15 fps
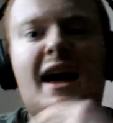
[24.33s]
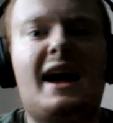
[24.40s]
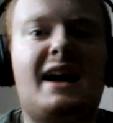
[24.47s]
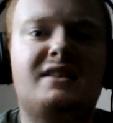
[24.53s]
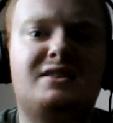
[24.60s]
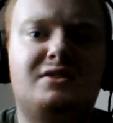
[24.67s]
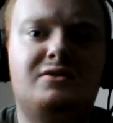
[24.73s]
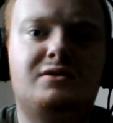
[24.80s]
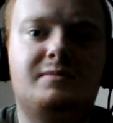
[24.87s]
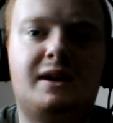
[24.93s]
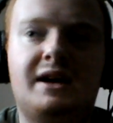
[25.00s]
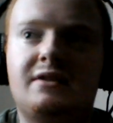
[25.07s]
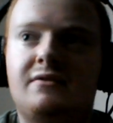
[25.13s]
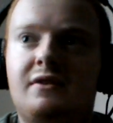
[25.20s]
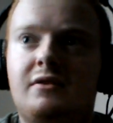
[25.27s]
had to use my
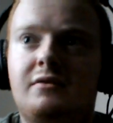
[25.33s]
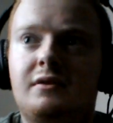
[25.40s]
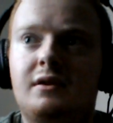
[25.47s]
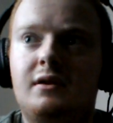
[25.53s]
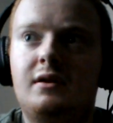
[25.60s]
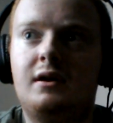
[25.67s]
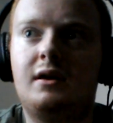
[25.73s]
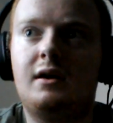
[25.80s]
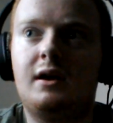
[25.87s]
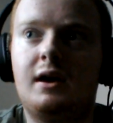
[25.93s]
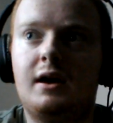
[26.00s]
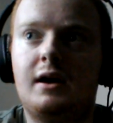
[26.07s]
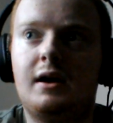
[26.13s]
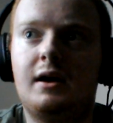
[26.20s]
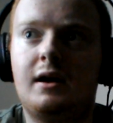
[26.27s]
headphone,
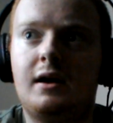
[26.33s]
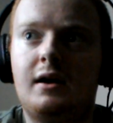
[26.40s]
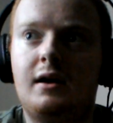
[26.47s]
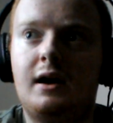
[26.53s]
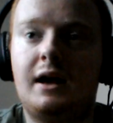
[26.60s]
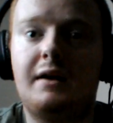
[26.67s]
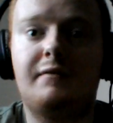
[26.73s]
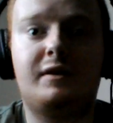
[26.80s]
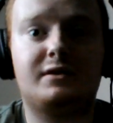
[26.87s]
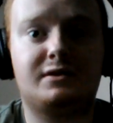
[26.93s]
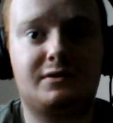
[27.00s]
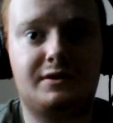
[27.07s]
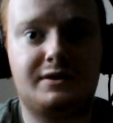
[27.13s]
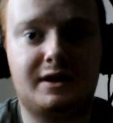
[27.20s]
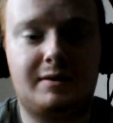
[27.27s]
and I've had
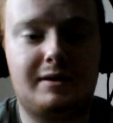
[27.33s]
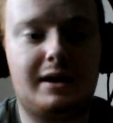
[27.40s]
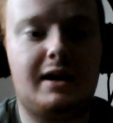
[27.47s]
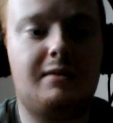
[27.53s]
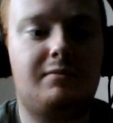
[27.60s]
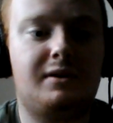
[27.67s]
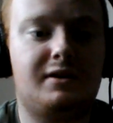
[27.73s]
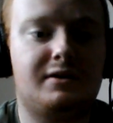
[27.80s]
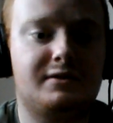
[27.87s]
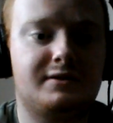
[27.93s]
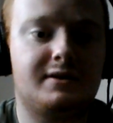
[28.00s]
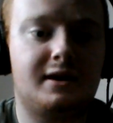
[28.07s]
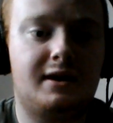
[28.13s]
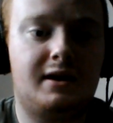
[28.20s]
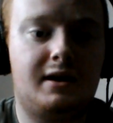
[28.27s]
to do the same again
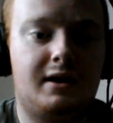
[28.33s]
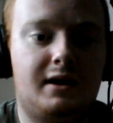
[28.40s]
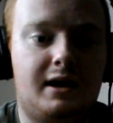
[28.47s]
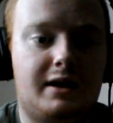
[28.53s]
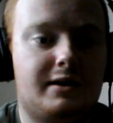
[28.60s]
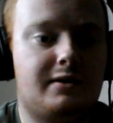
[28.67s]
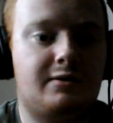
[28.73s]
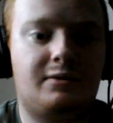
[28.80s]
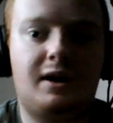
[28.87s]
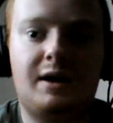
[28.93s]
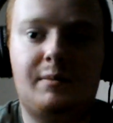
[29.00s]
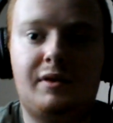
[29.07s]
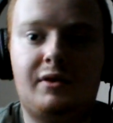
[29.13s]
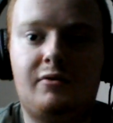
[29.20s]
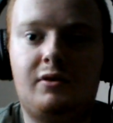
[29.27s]
because I don't know why,
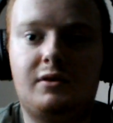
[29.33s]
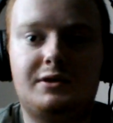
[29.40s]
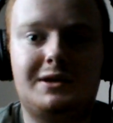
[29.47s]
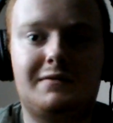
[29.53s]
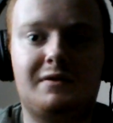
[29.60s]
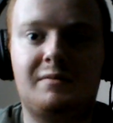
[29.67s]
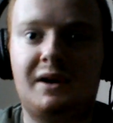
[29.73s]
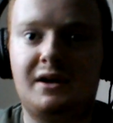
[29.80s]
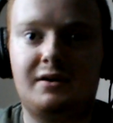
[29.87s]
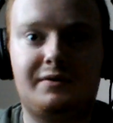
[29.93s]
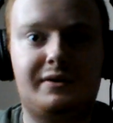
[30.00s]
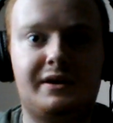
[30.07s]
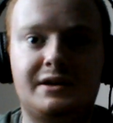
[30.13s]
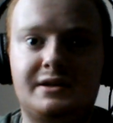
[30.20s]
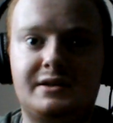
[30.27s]
but the quality of the mic
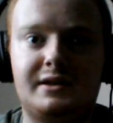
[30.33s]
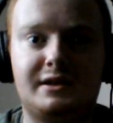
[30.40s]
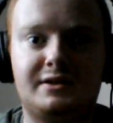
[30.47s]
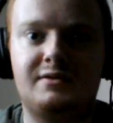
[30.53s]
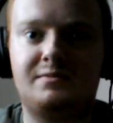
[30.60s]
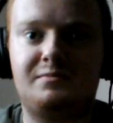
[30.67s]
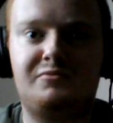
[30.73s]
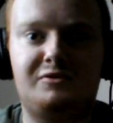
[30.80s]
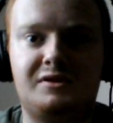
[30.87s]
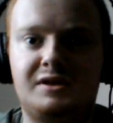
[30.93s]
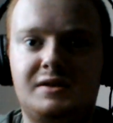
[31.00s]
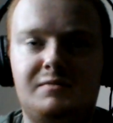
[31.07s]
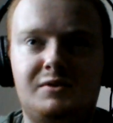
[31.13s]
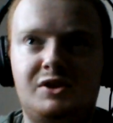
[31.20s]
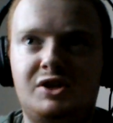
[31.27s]
on this is
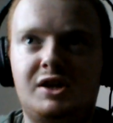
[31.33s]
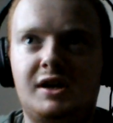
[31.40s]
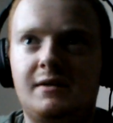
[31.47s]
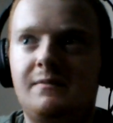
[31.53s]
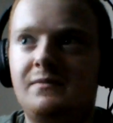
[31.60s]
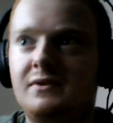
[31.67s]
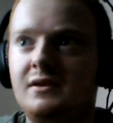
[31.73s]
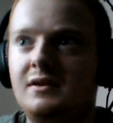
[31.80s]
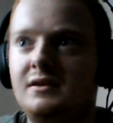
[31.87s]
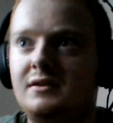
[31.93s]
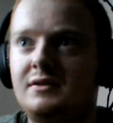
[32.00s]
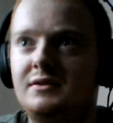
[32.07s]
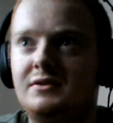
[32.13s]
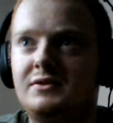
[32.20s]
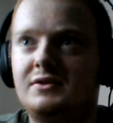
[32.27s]
pretty shit.
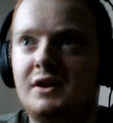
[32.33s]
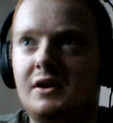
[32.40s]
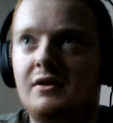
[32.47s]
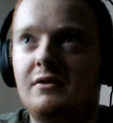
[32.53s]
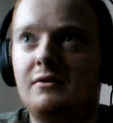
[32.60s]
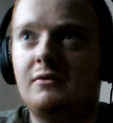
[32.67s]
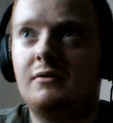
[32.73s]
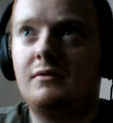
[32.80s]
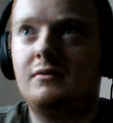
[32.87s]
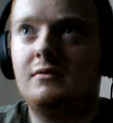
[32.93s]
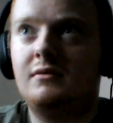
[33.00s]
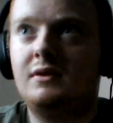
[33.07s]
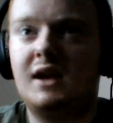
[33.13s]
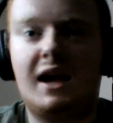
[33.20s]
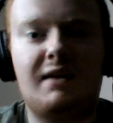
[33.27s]
So
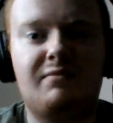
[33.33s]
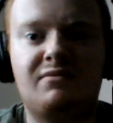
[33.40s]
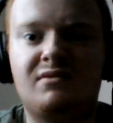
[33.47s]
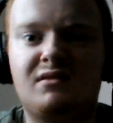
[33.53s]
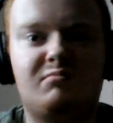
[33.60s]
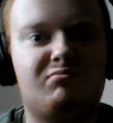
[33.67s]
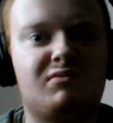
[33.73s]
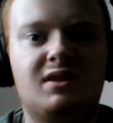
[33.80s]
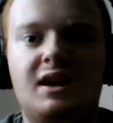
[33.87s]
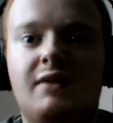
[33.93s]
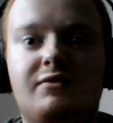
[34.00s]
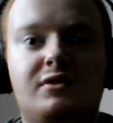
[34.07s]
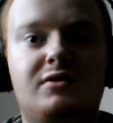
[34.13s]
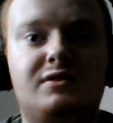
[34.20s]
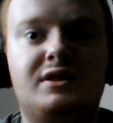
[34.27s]
yeah,
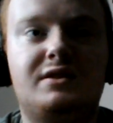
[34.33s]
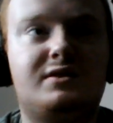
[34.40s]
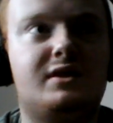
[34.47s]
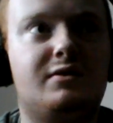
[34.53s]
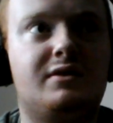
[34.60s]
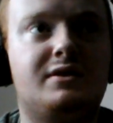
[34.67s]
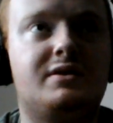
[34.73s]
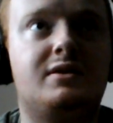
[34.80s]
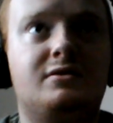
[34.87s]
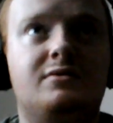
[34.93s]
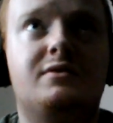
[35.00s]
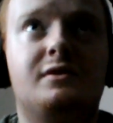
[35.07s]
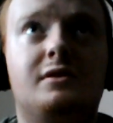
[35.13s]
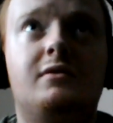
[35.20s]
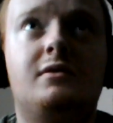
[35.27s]
have to use this, so
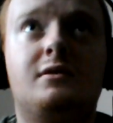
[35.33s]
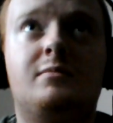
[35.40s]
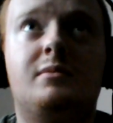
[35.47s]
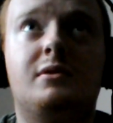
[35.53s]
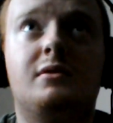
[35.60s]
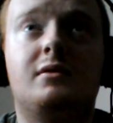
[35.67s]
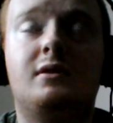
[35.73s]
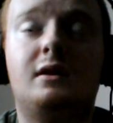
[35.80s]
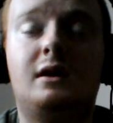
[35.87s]
excuse the look, but